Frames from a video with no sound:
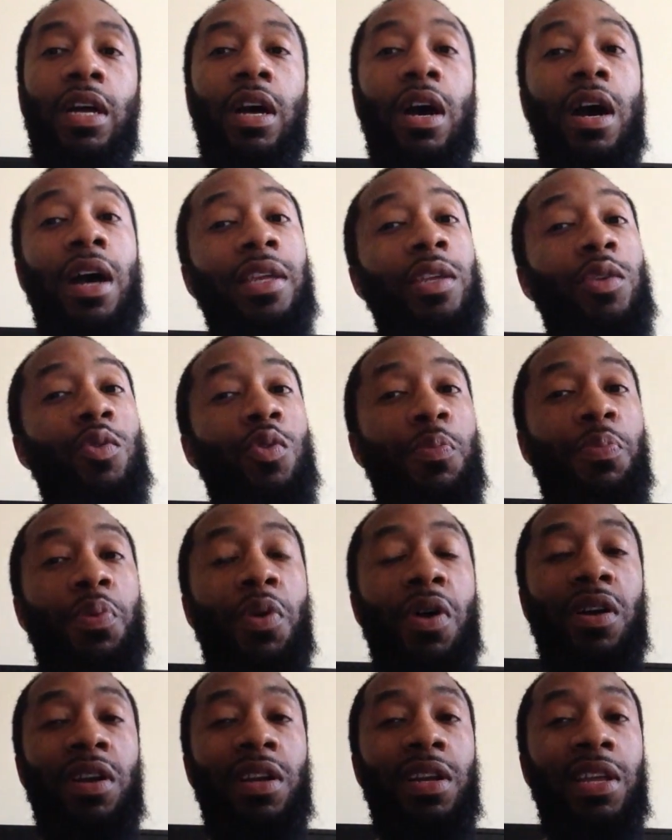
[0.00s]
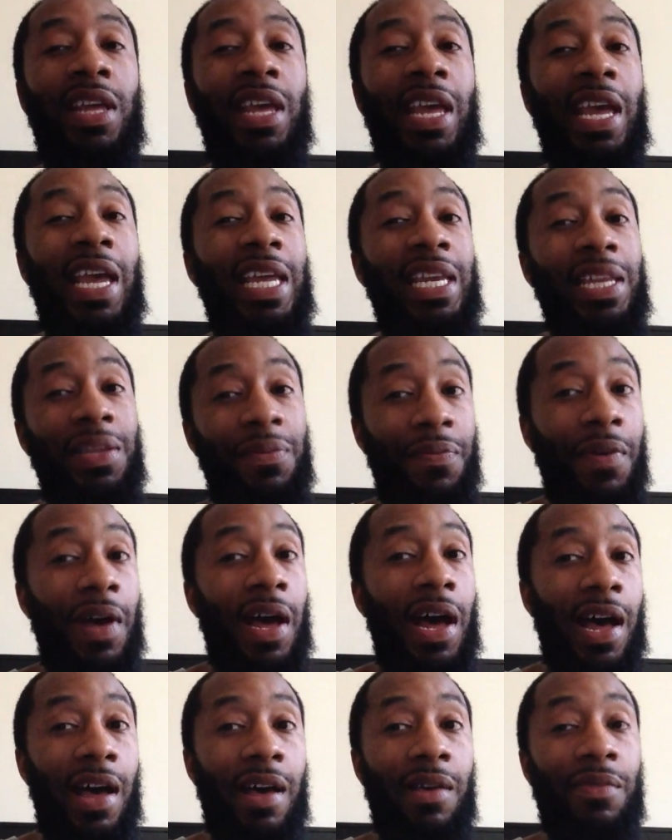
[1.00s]
Are you a part of the
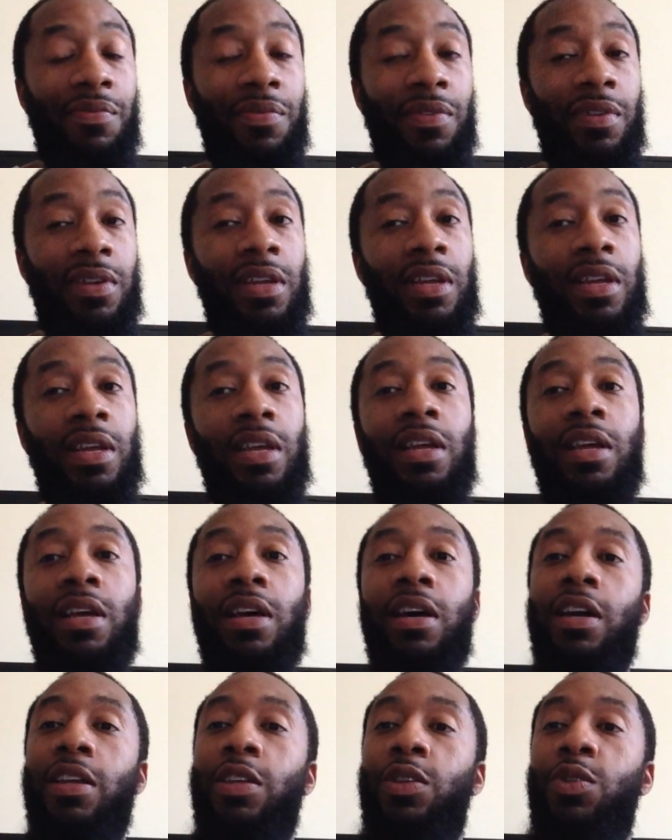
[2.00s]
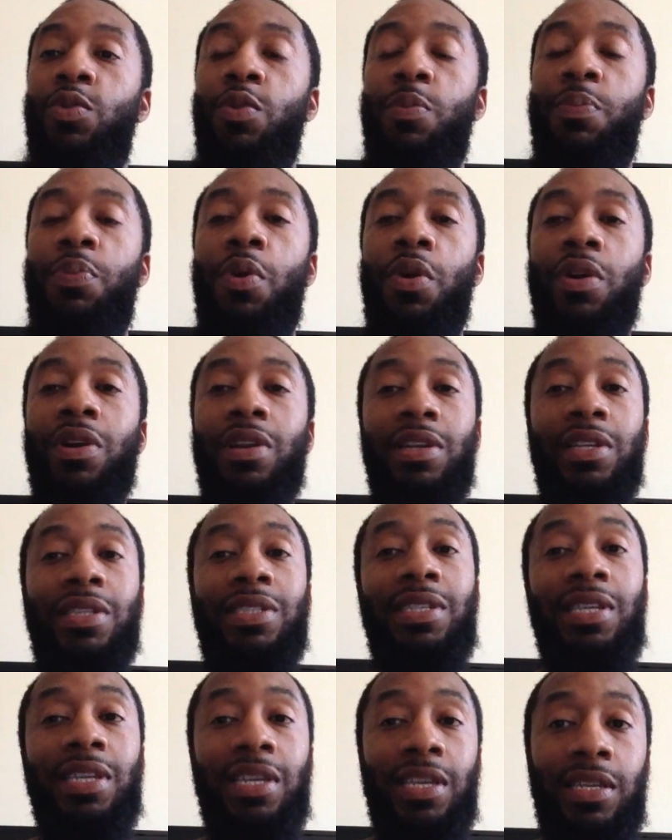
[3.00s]
85? Are you a part of the
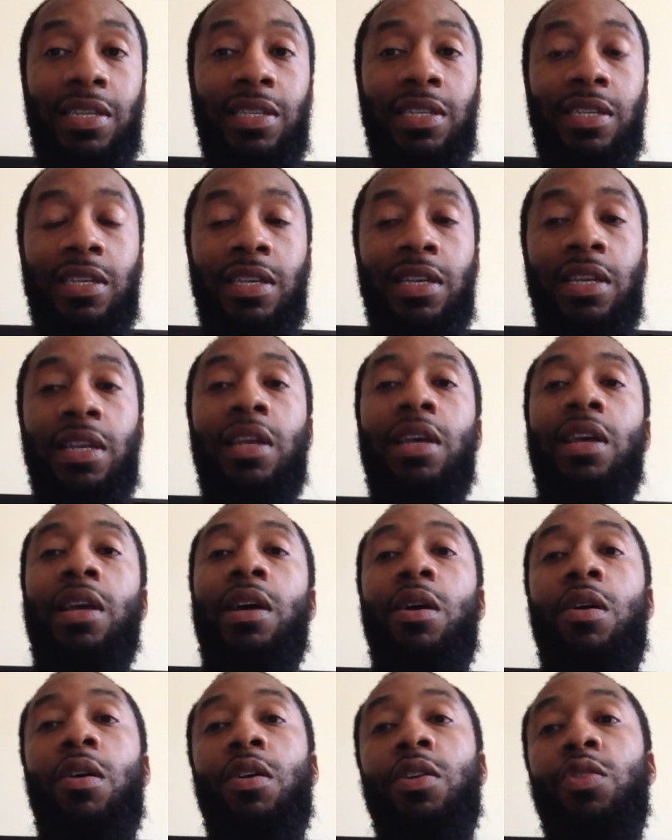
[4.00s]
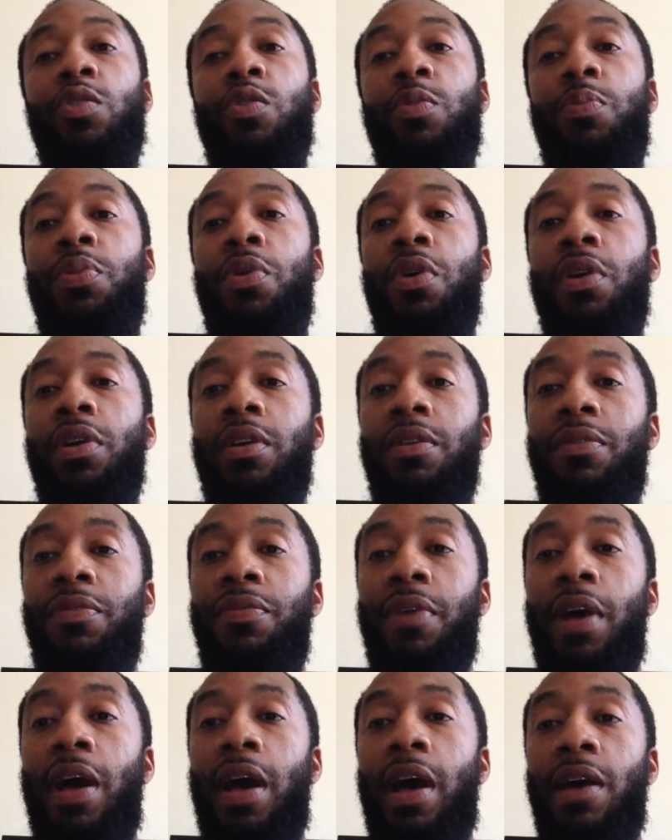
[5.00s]
10? Are you a part of the
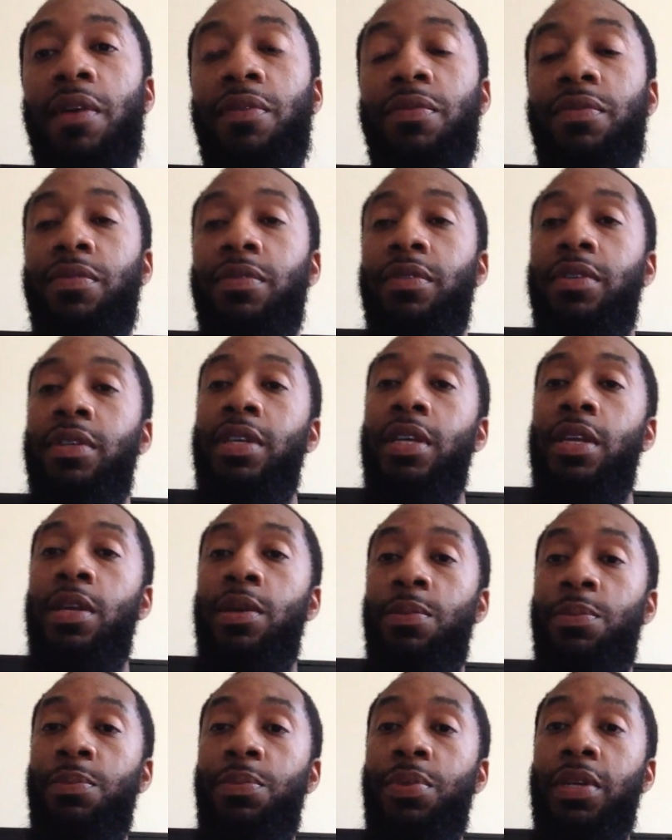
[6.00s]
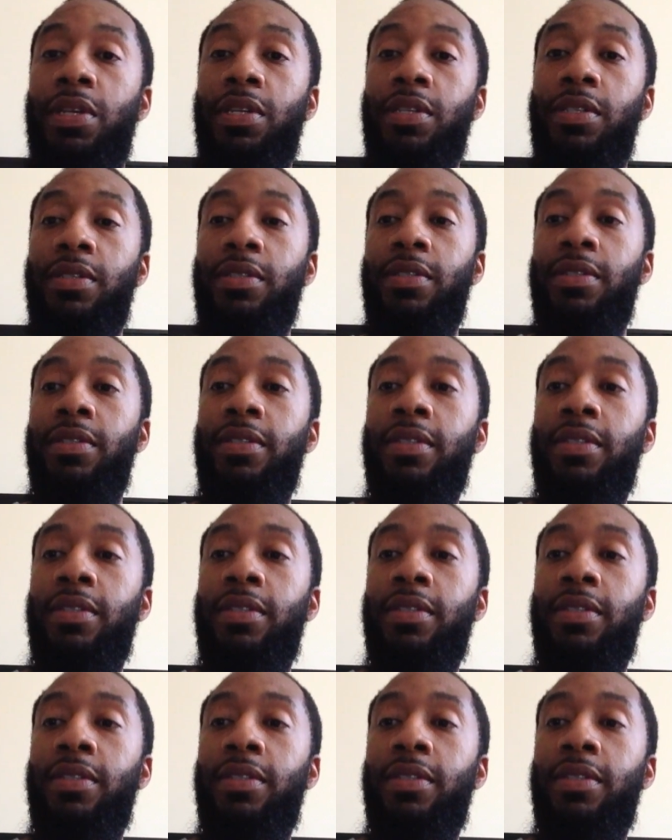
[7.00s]
5? Peace.